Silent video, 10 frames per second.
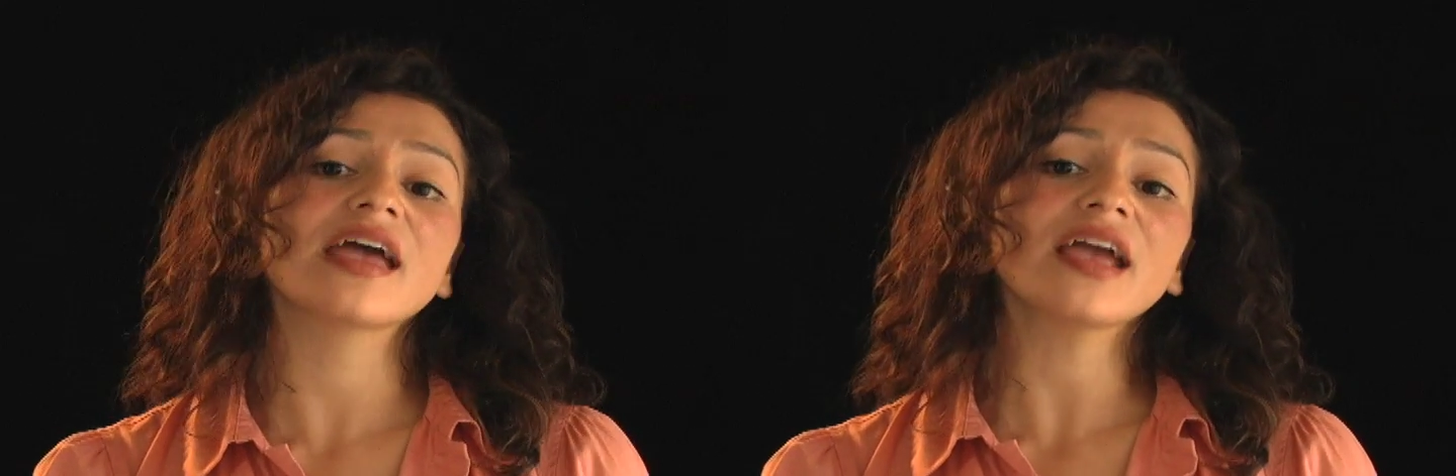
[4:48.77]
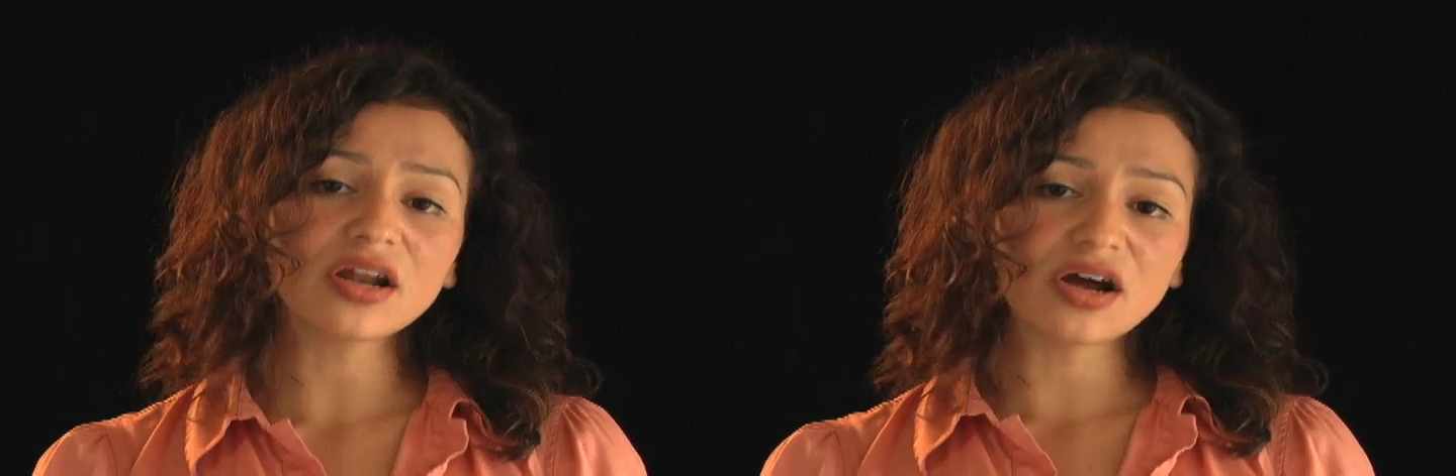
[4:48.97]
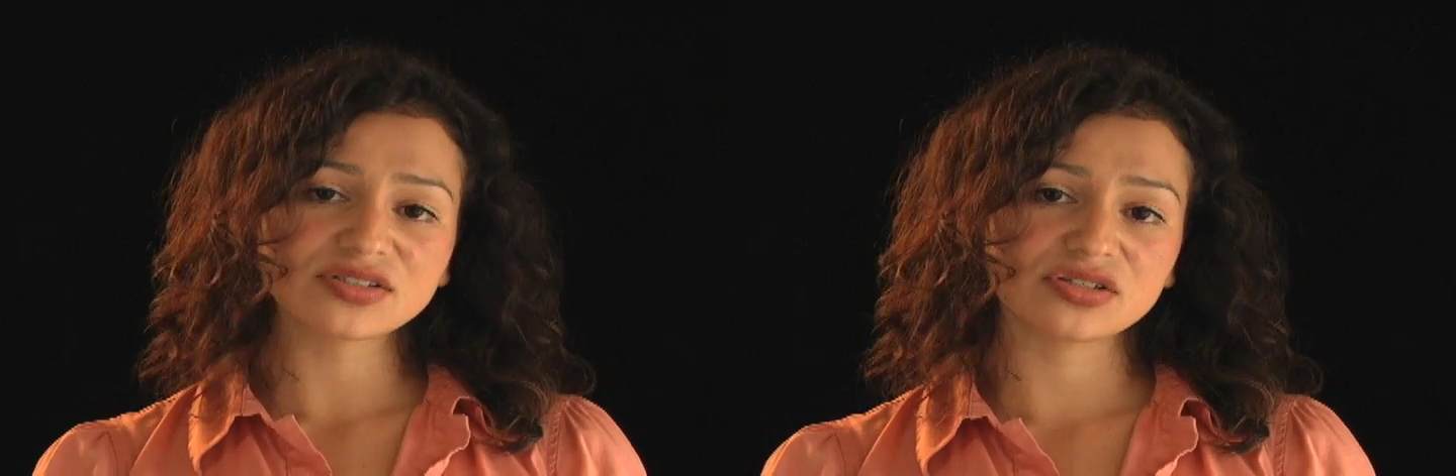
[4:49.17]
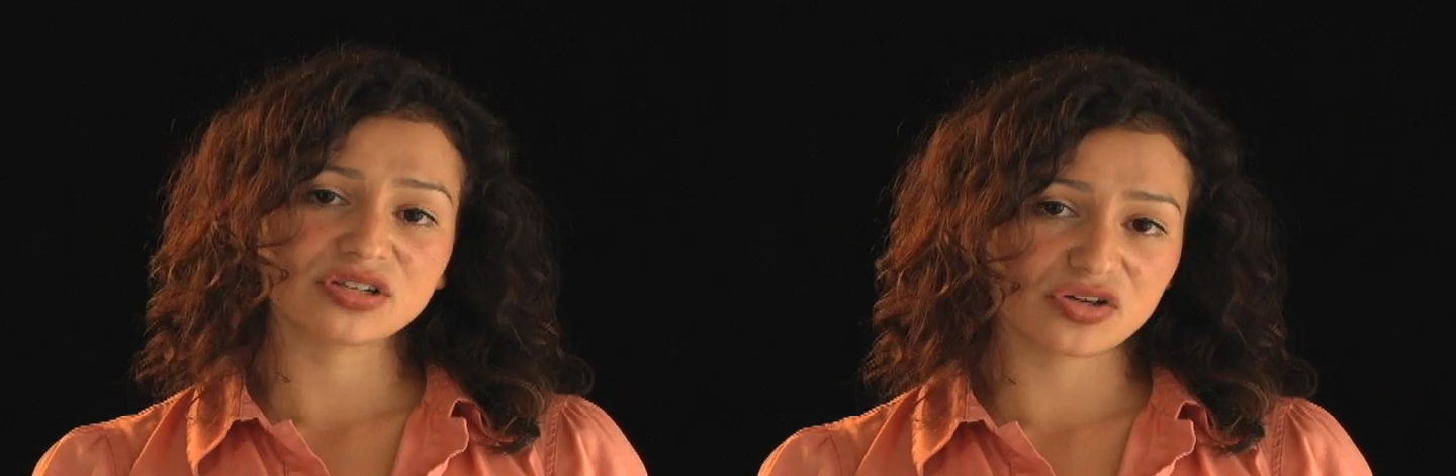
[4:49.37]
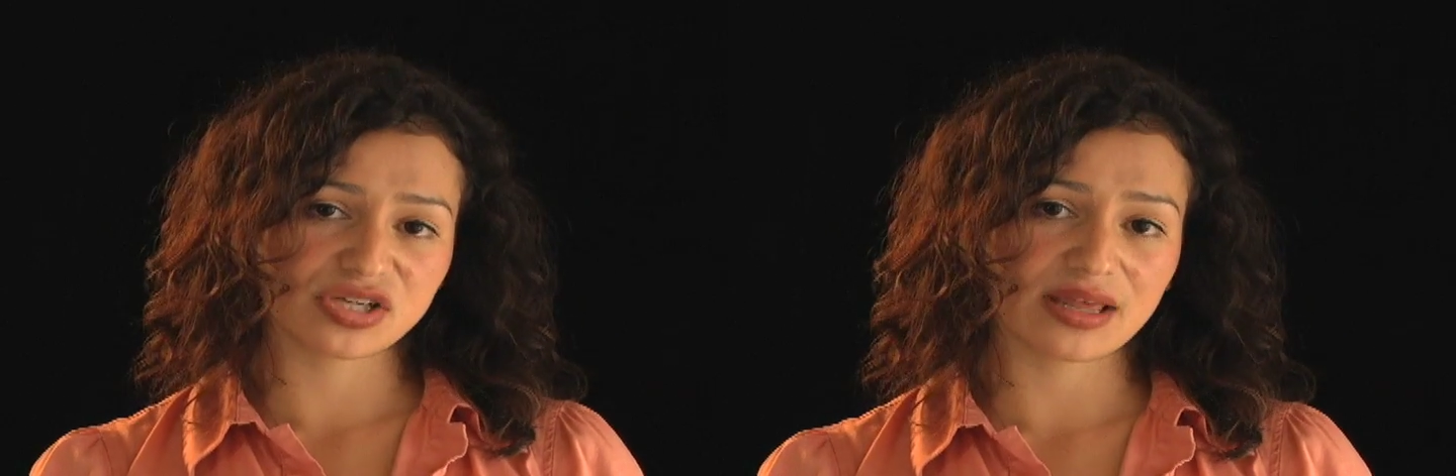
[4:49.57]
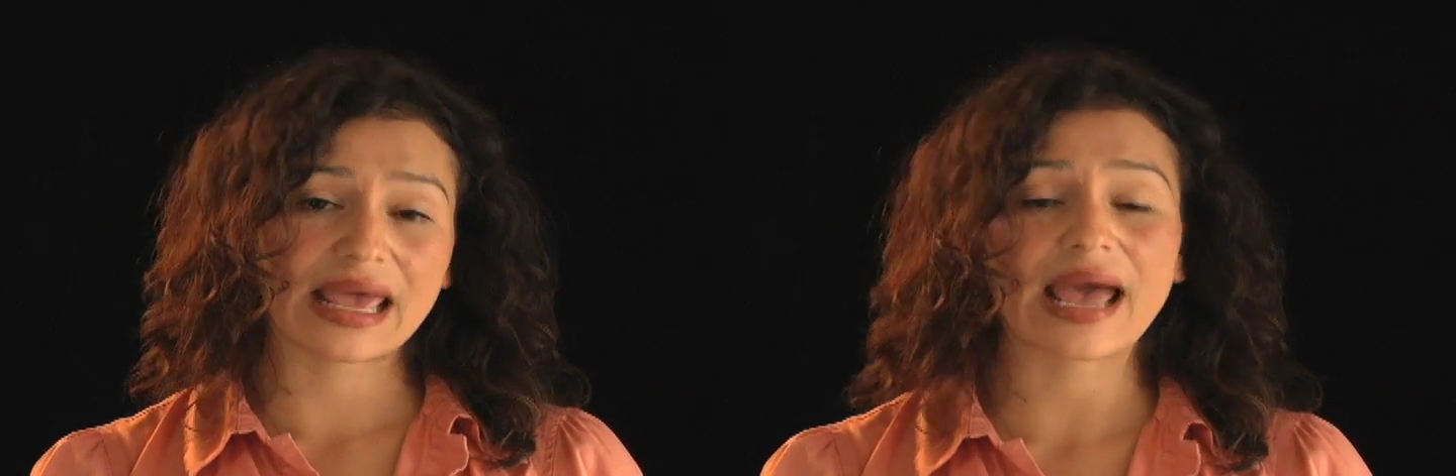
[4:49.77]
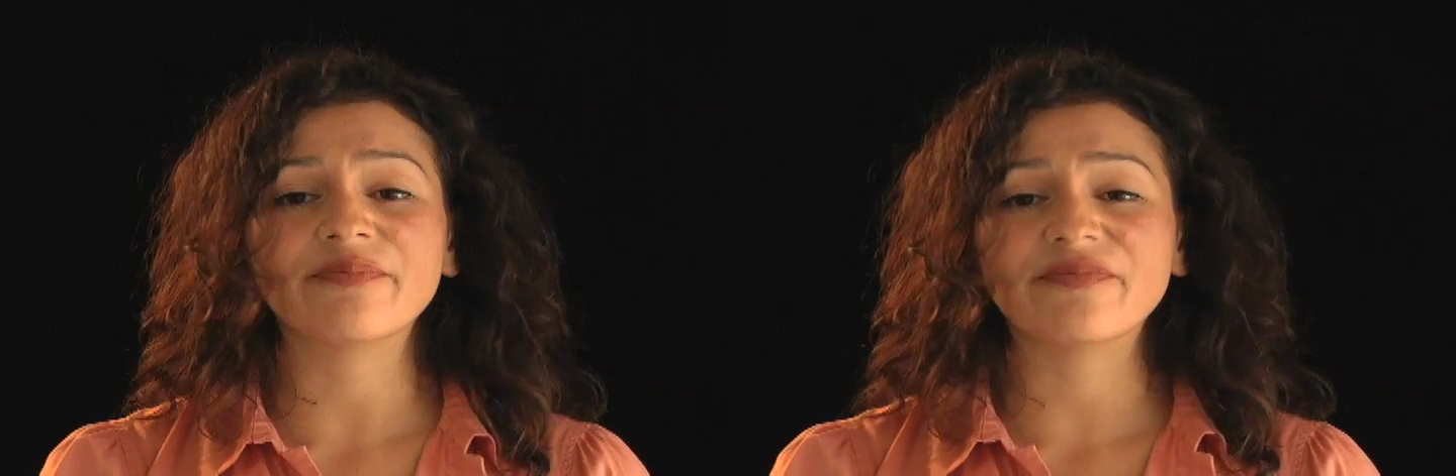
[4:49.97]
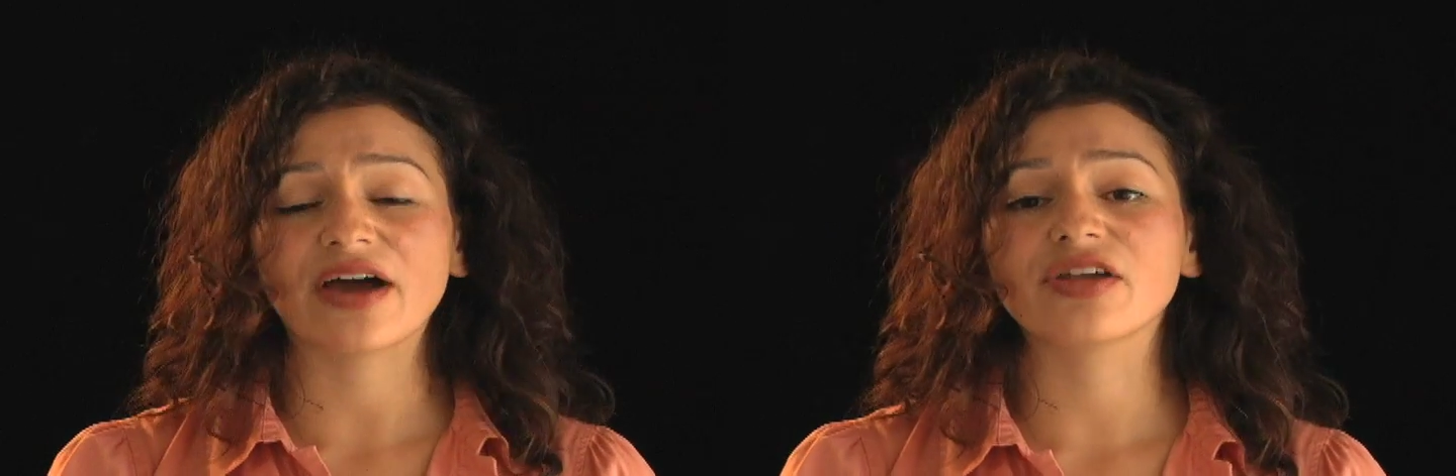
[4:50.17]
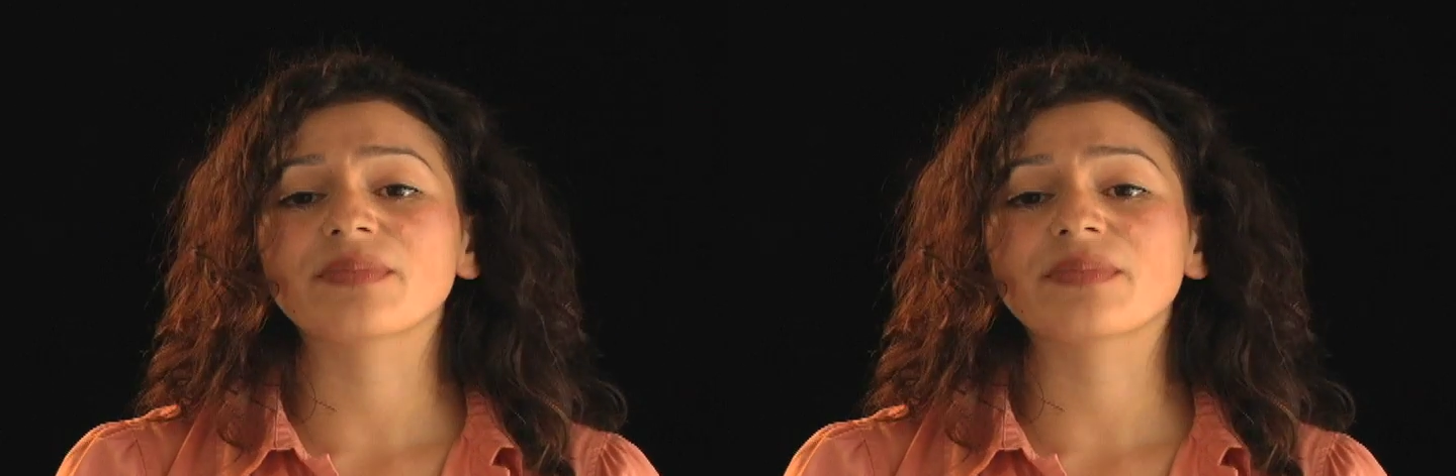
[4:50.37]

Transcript: they can also negotiate the cap value